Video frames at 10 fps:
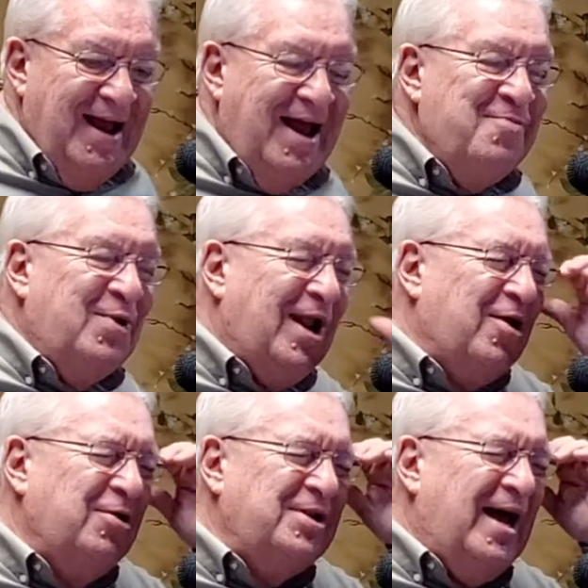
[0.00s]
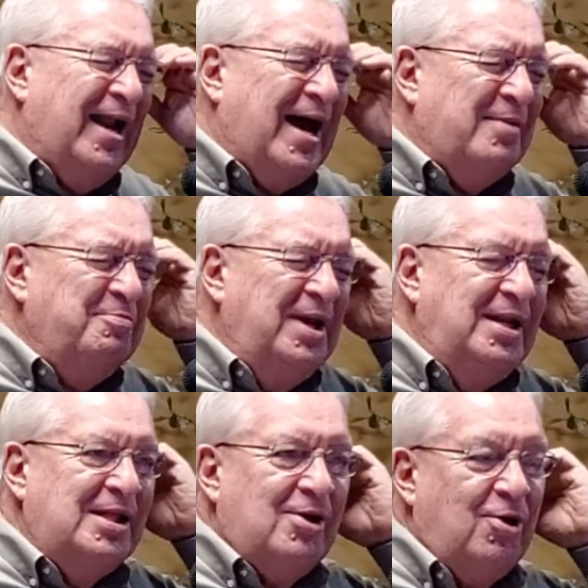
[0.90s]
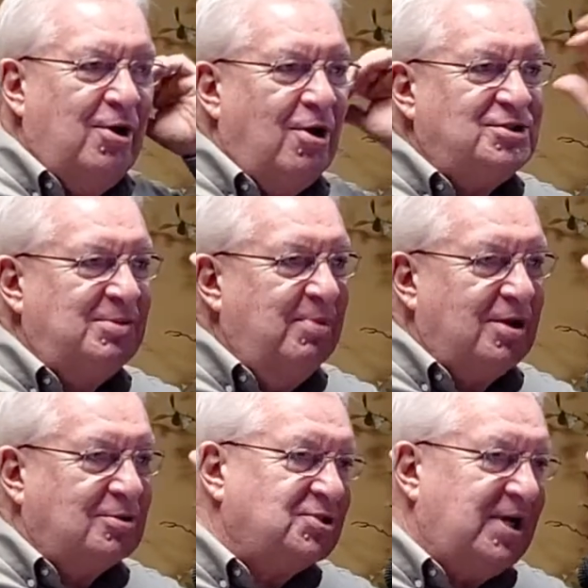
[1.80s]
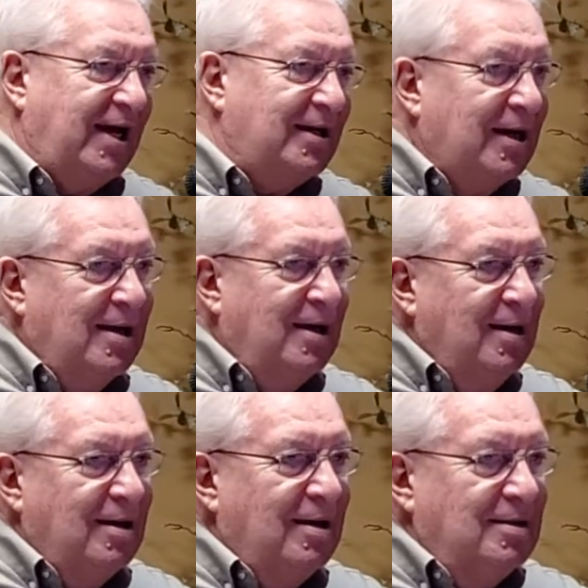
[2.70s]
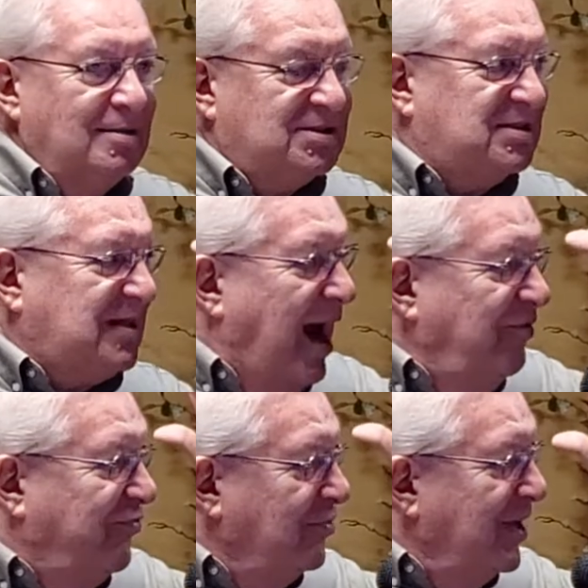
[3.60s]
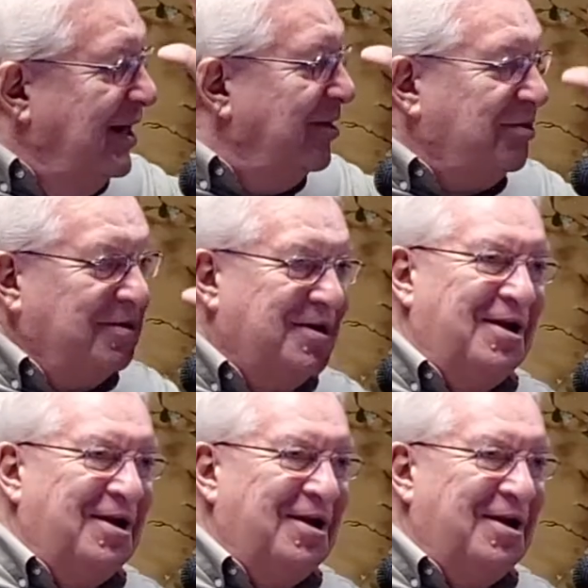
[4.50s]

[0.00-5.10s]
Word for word: And when I heard that, I immediately heard Archie Bunker say, stifle, Edith.